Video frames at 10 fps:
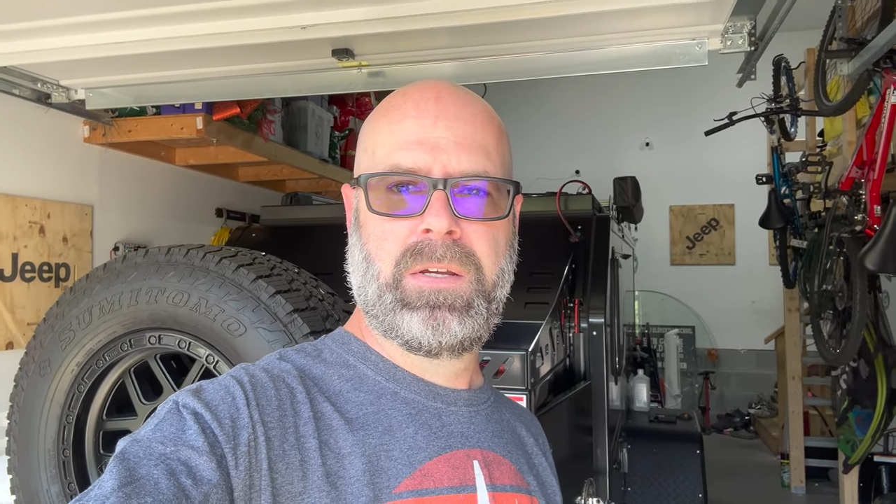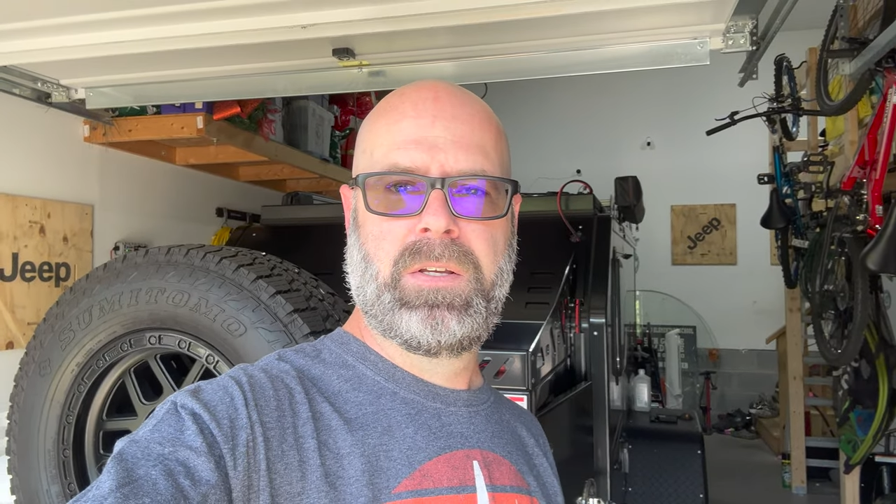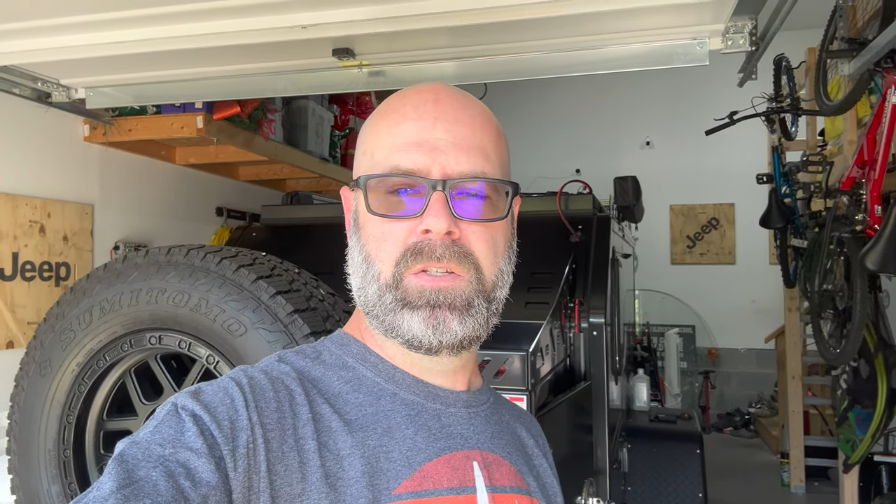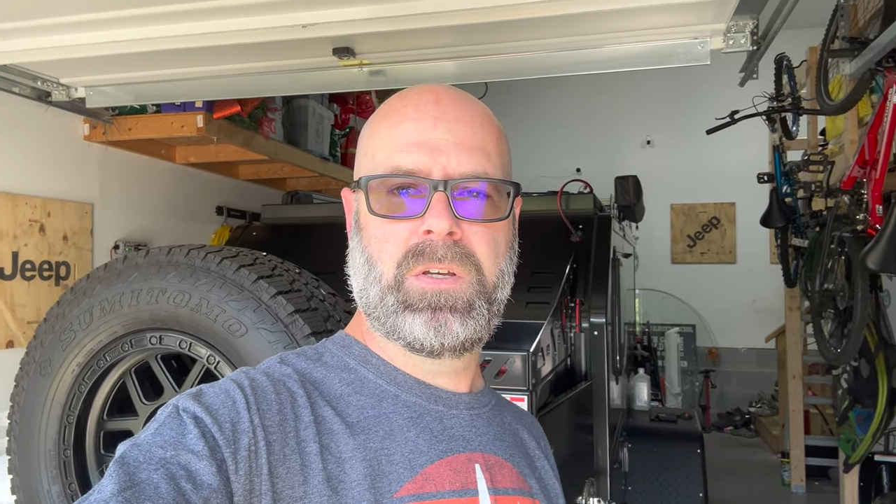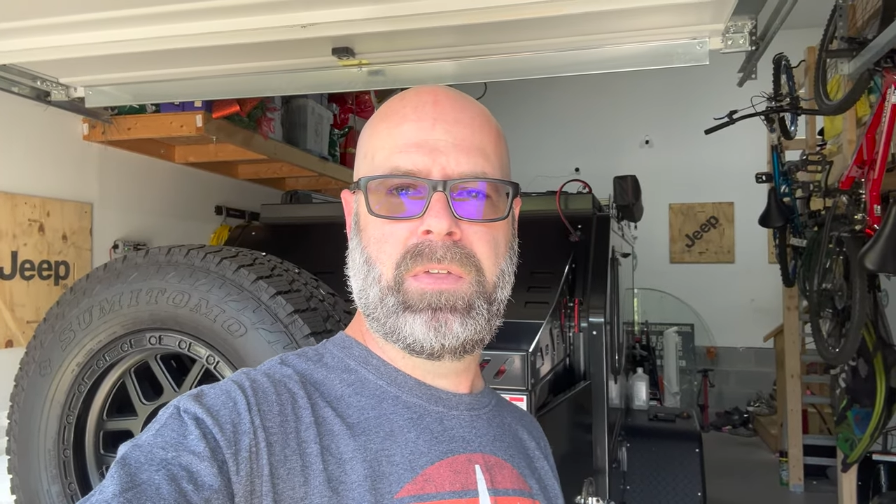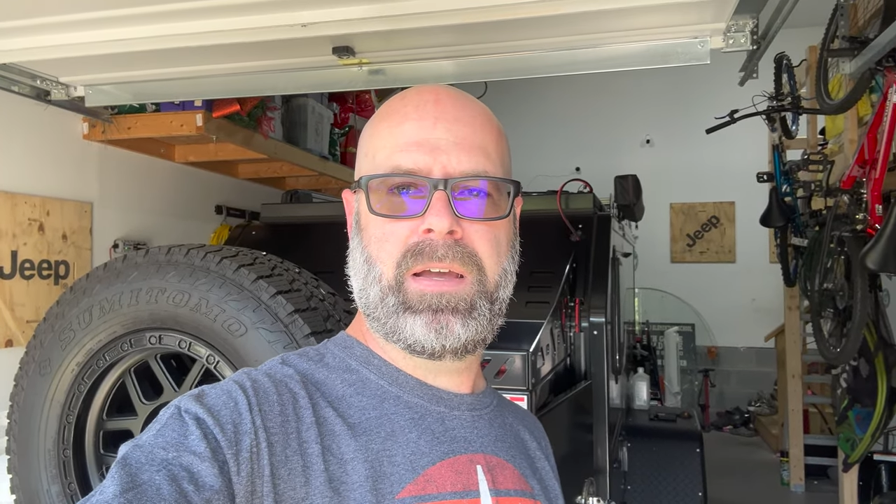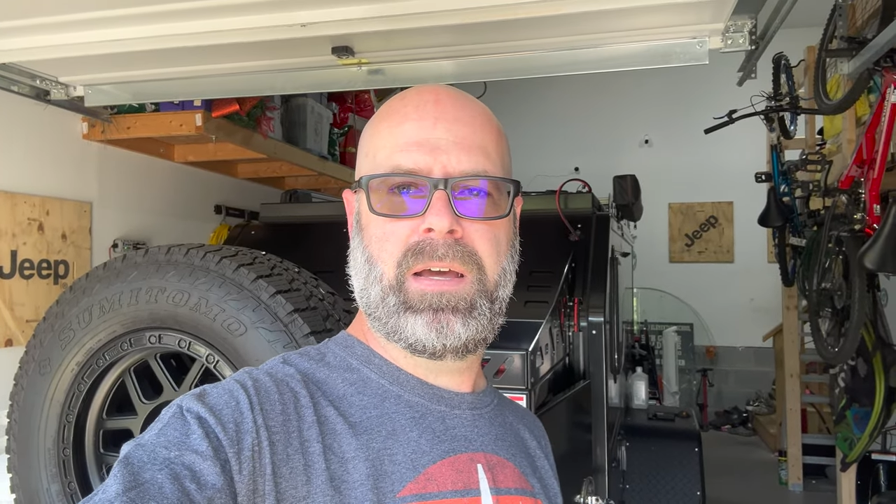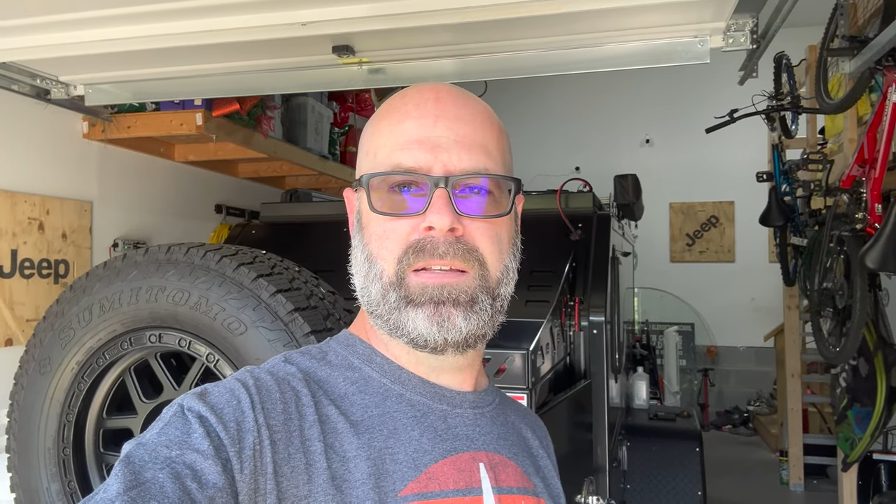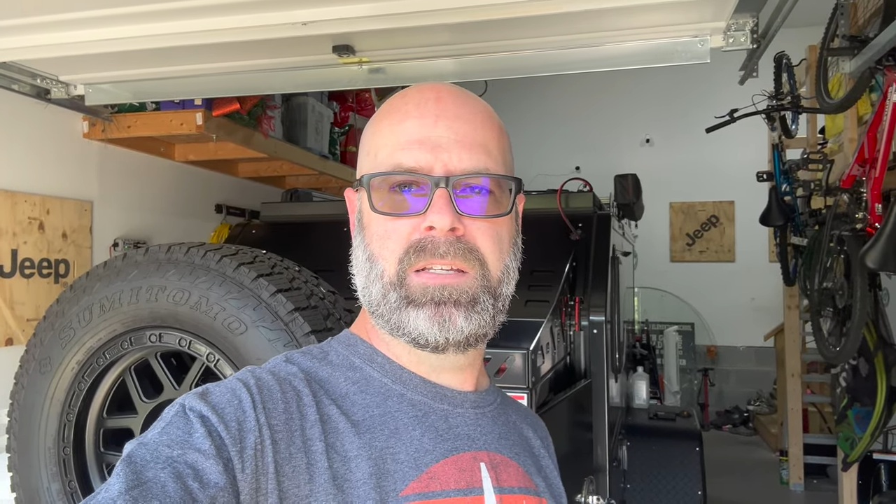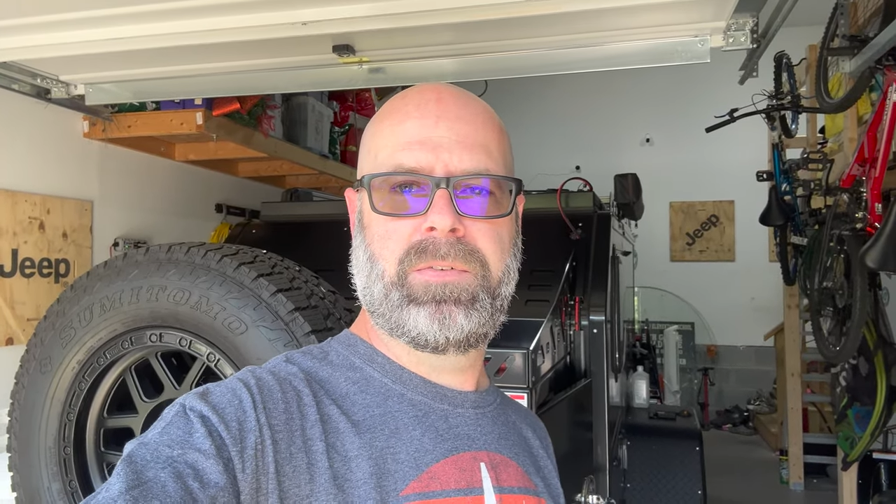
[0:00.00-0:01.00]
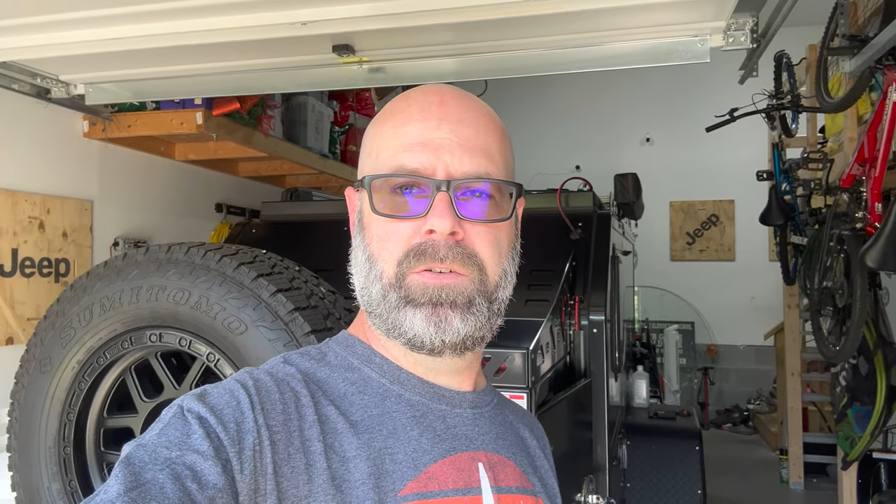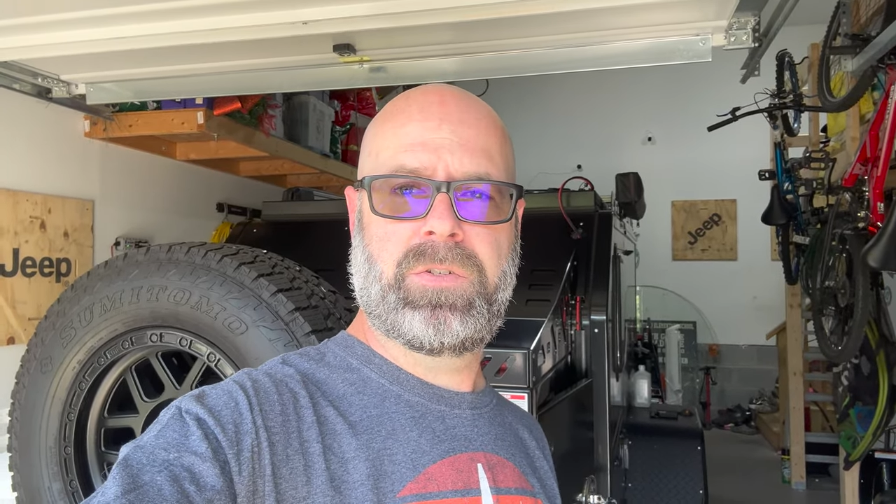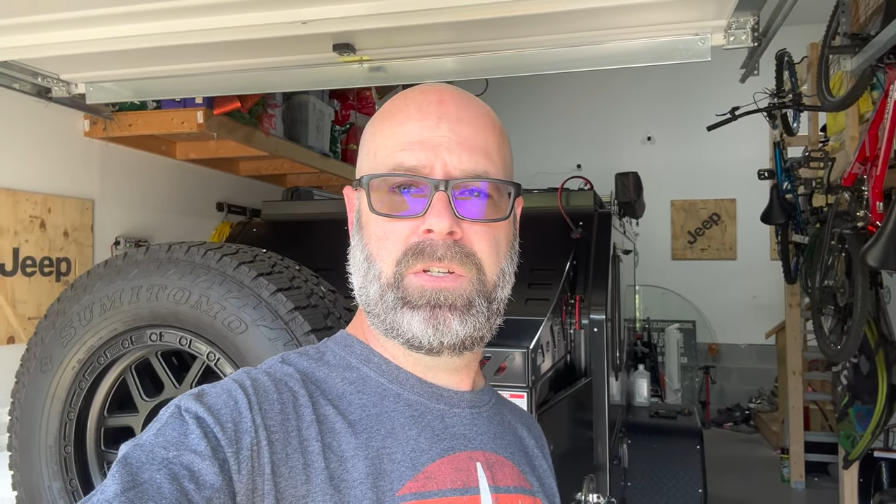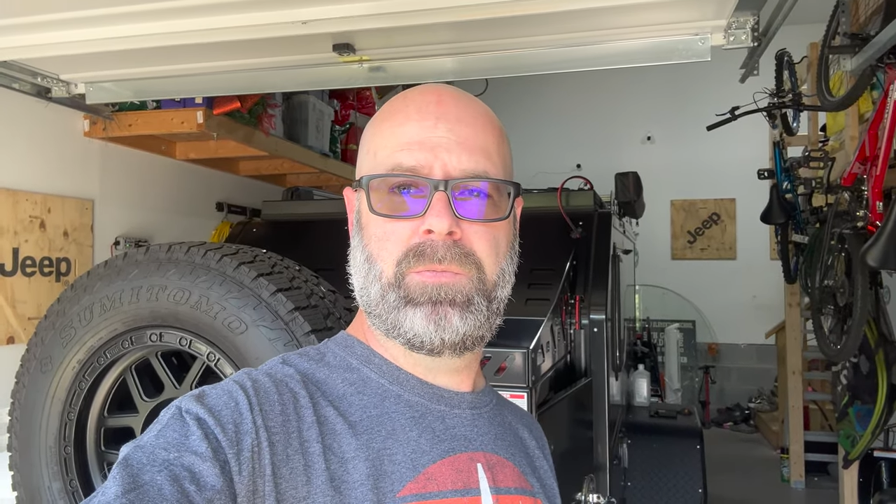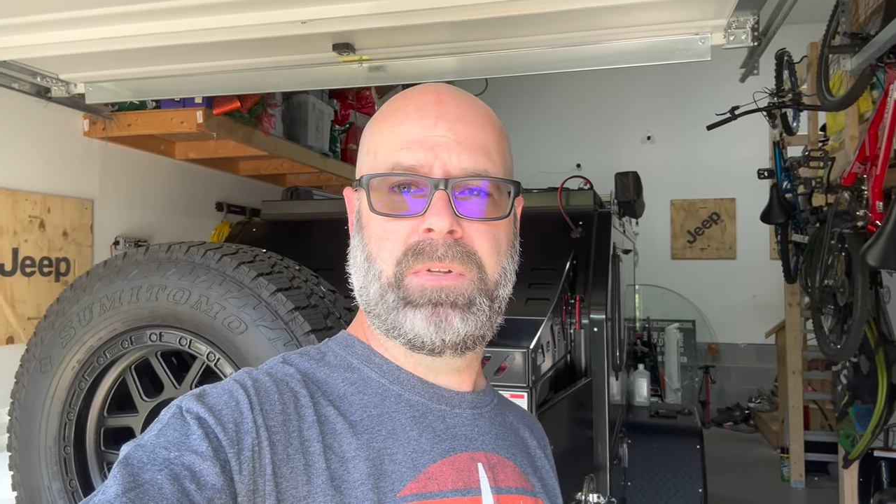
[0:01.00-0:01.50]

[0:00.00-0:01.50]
So if that kind of stuff interests you,